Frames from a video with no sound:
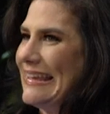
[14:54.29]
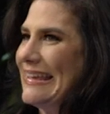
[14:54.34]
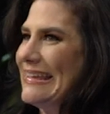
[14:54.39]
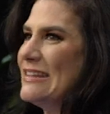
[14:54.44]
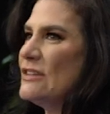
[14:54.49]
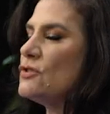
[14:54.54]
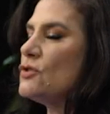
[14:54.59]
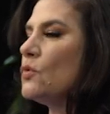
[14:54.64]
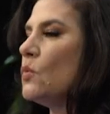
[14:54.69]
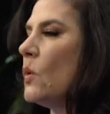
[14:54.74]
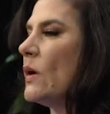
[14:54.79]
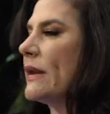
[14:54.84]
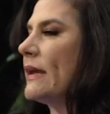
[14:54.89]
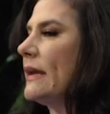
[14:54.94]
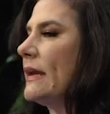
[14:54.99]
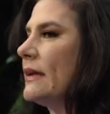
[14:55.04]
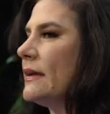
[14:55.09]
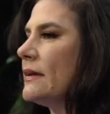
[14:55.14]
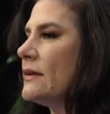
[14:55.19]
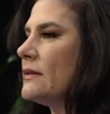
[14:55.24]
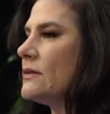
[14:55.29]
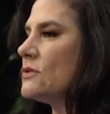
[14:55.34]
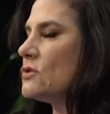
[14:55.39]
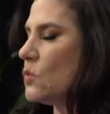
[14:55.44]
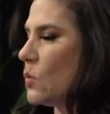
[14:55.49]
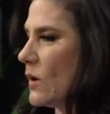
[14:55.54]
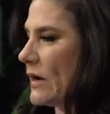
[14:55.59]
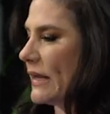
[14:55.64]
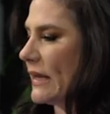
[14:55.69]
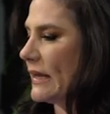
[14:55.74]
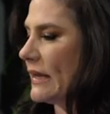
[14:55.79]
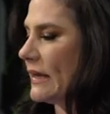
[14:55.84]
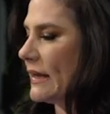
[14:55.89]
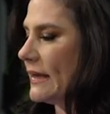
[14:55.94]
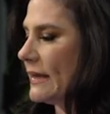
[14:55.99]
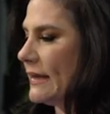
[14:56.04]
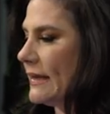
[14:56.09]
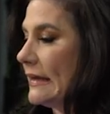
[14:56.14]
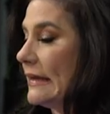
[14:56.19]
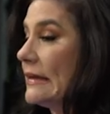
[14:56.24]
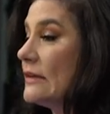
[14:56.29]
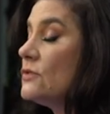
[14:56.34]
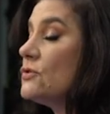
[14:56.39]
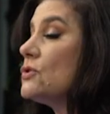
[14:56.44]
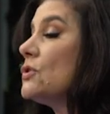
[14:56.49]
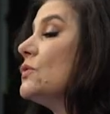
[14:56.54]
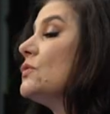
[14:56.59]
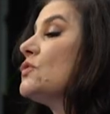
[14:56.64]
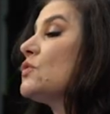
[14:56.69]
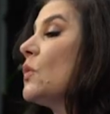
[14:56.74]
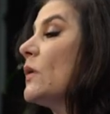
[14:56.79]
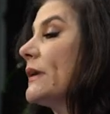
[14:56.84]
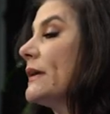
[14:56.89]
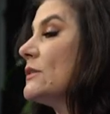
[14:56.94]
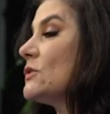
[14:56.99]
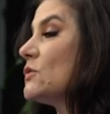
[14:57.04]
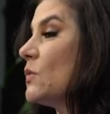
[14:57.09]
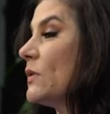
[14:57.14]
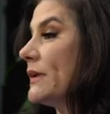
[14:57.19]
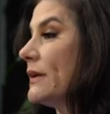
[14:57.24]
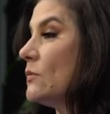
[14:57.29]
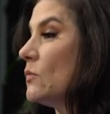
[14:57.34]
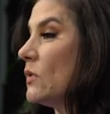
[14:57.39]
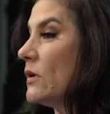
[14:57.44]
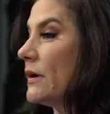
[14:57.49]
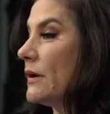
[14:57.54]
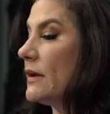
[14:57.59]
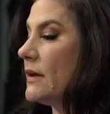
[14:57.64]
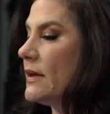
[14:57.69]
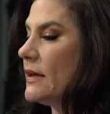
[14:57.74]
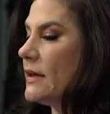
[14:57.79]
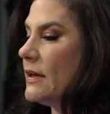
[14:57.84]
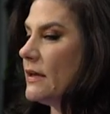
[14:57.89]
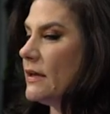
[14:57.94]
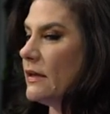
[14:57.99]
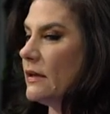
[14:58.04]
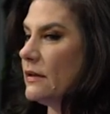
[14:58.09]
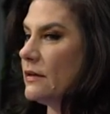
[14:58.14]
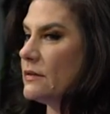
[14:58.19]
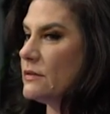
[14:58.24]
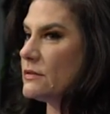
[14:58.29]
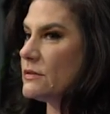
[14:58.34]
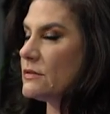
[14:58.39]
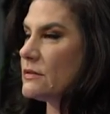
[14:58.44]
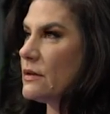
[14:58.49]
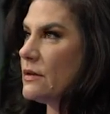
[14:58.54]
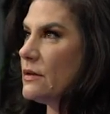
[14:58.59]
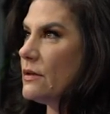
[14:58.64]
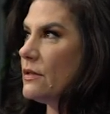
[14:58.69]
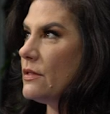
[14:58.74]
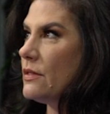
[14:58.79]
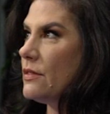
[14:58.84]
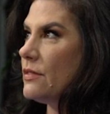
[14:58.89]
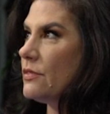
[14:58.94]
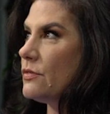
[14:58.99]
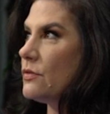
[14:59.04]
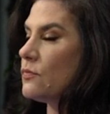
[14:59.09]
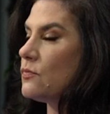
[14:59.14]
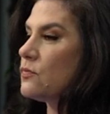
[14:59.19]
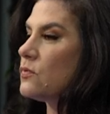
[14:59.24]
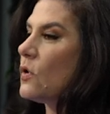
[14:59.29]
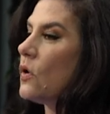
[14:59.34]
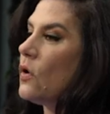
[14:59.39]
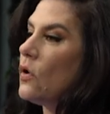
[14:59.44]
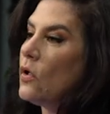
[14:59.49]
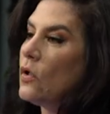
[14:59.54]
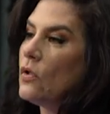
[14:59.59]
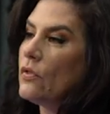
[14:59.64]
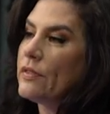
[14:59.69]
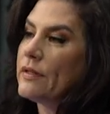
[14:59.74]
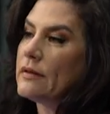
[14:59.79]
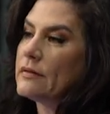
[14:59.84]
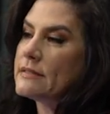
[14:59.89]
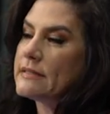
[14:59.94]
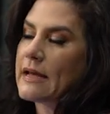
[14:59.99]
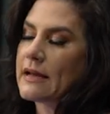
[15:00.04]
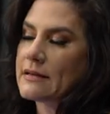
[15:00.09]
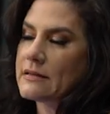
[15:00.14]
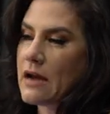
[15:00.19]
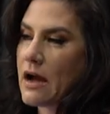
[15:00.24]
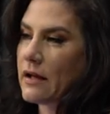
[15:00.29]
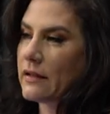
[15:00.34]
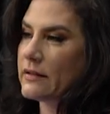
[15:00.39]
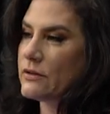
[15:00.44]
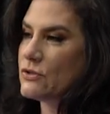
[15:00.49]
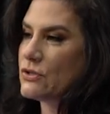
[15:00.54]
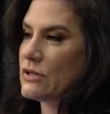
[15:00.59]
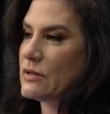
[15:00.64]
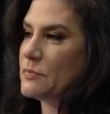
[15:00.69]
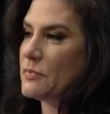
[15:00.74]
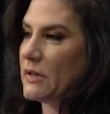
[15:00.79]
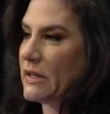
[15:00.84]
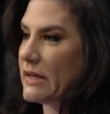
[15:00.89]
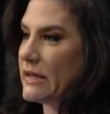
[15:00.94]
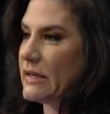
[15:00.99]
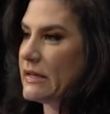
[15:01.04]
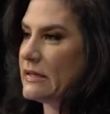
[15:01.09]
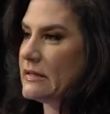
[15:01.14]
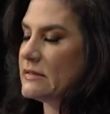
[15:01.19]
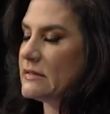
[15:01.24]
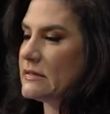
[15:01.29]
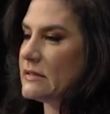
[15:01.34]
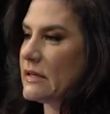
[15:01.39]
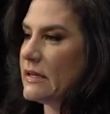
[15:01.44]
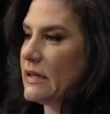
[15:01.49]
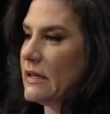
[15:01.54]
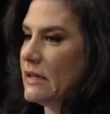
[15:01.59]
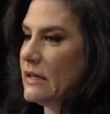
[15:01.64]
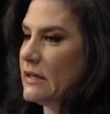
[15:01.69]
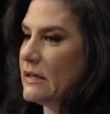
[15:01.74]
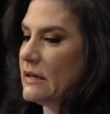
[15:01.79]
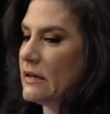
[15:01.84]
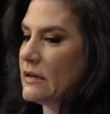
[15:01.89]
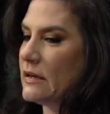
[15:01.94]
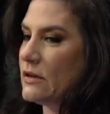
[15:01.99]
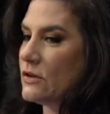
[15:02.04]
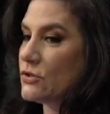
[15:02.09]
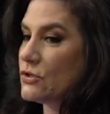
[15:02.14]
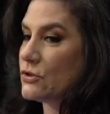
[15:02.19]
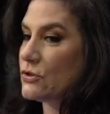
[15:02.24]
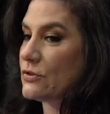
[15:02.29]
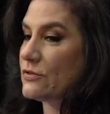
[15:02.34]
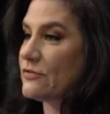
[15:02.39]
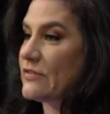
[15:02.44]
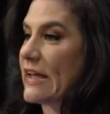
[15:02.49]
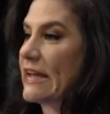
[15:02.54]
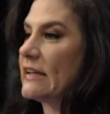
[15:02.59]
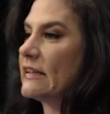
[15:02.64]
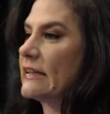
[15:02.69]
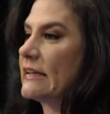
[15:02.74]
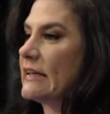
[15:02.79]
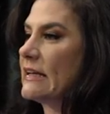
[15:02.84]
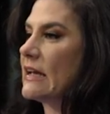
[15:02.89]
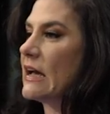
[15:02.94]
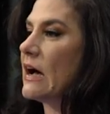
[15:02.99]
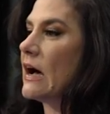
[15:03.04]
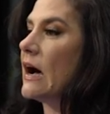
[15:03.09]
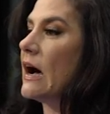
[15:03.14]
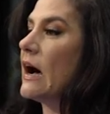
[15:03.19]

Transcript: in 2020 into 2021 is the role that technology plays in surveilling